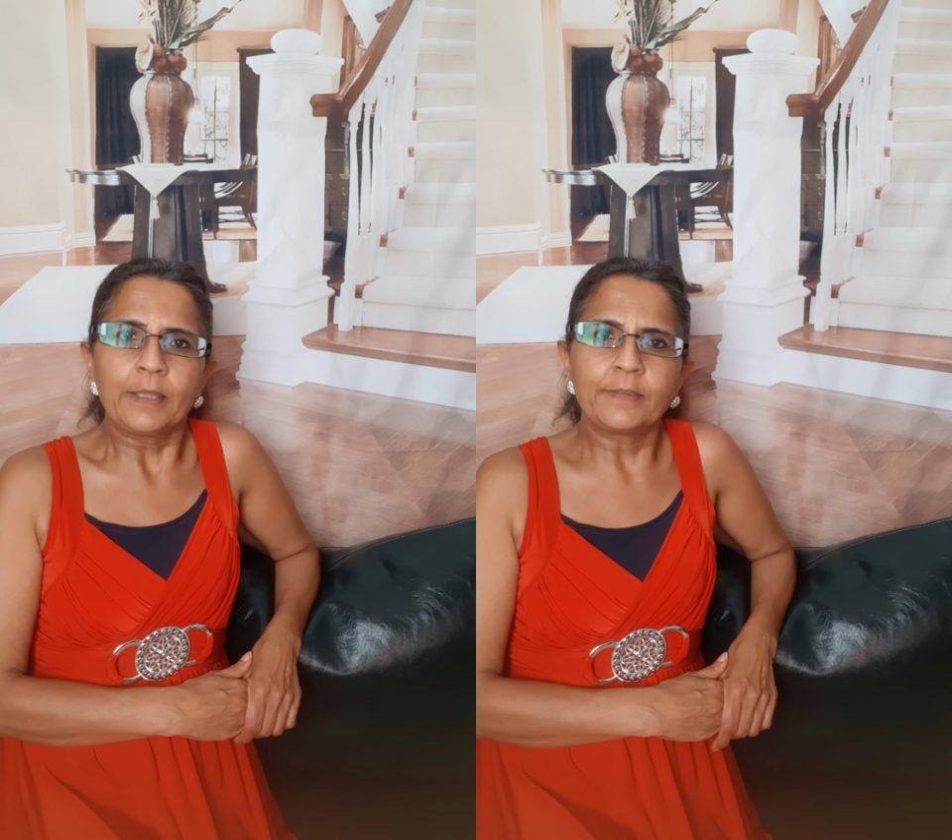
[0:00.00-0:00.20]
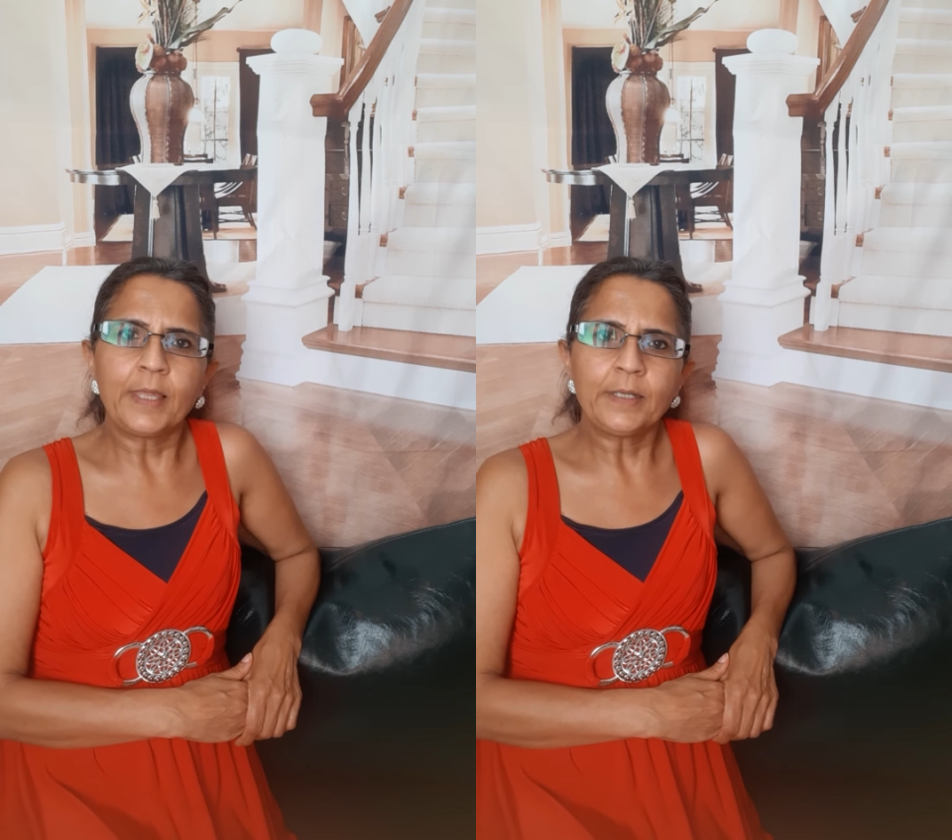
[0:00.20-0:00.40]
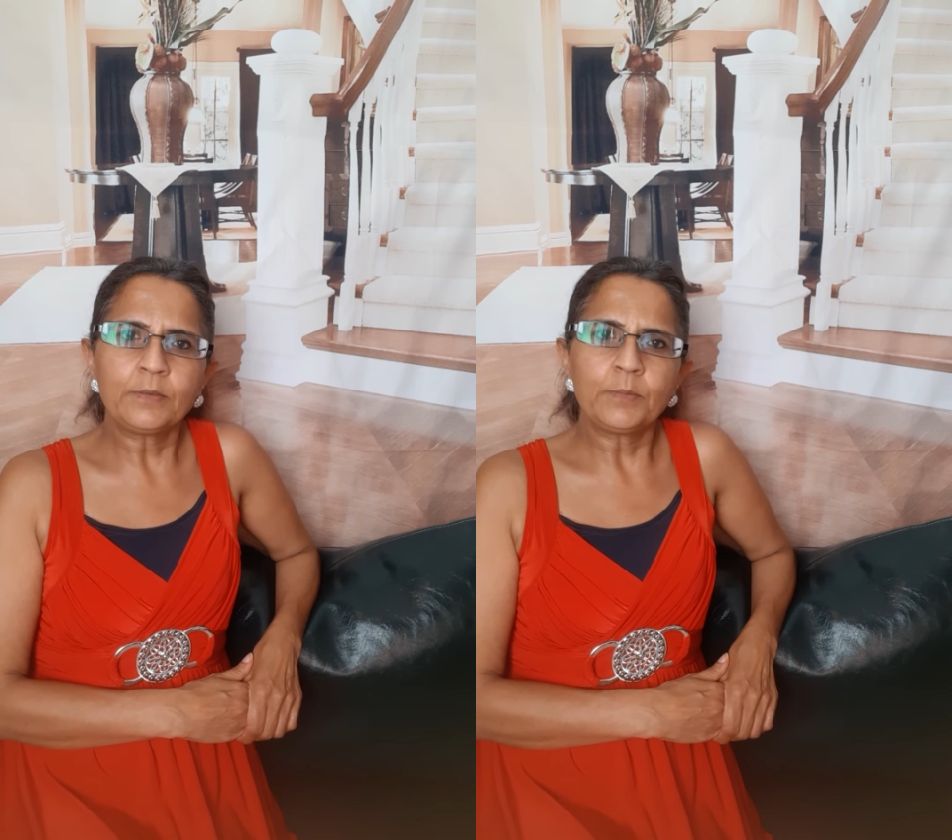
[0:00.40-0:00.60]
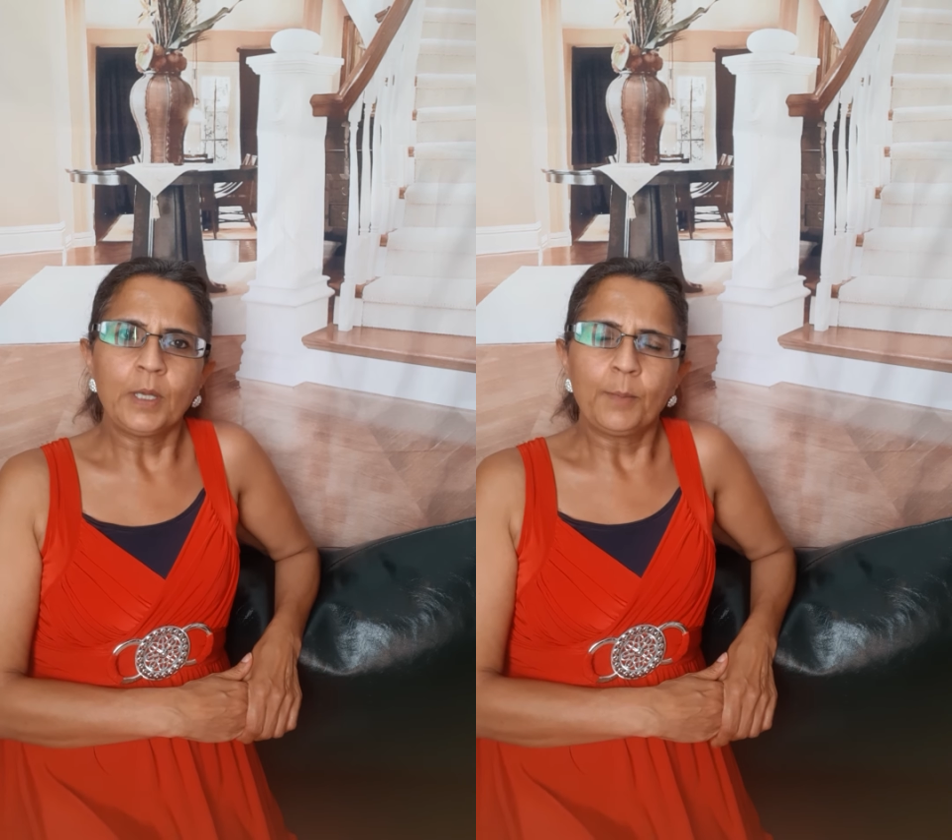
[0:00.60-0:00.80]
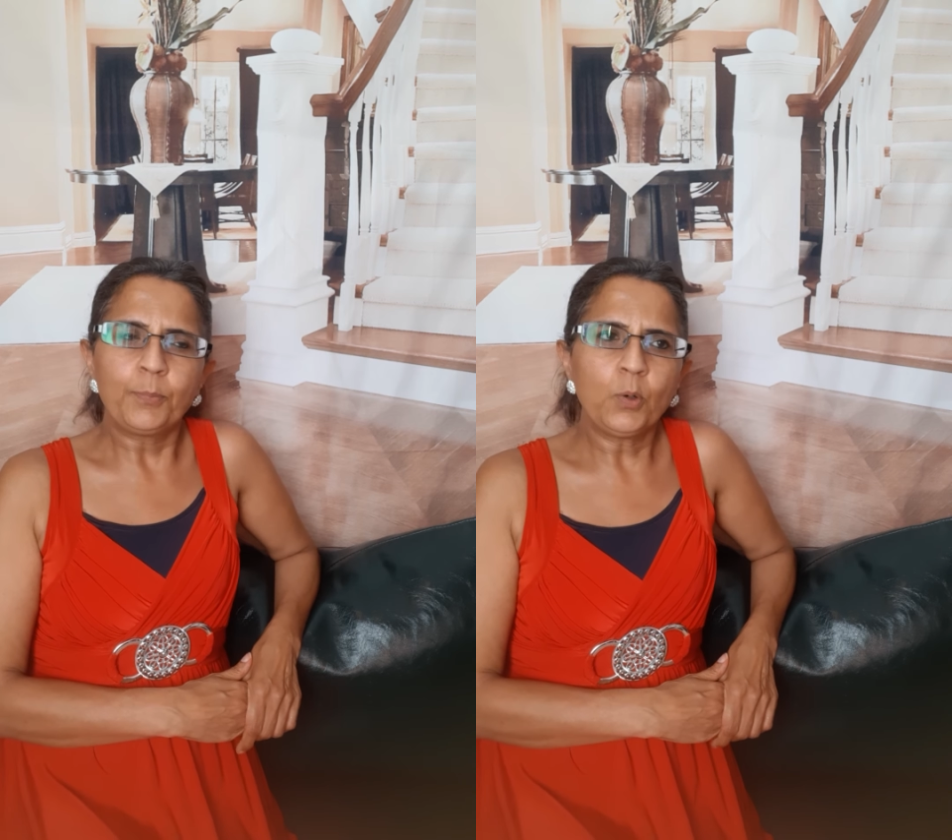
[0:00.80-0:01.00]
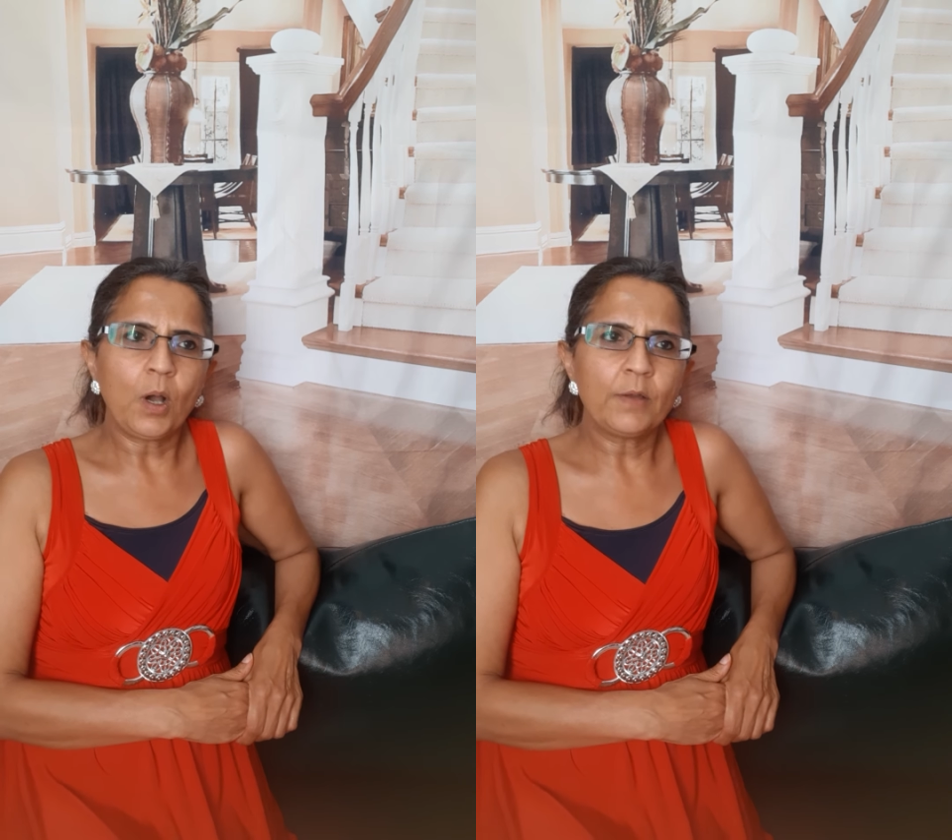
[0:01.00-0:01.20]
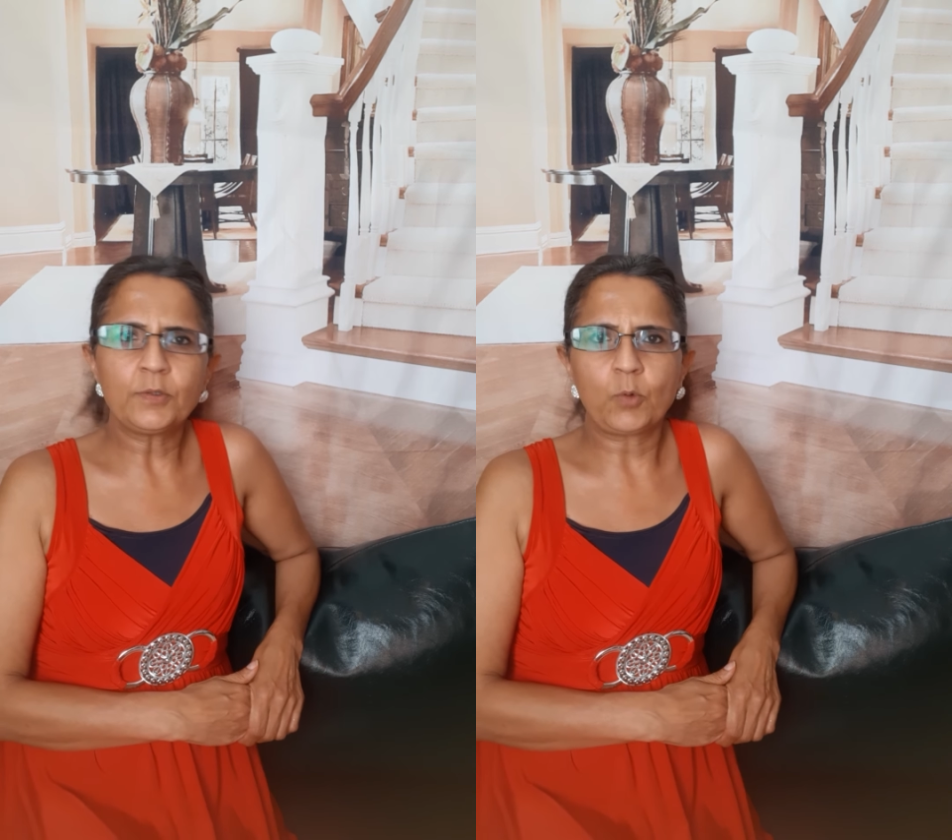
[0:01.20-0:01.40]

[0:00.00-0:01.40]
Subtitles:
then put other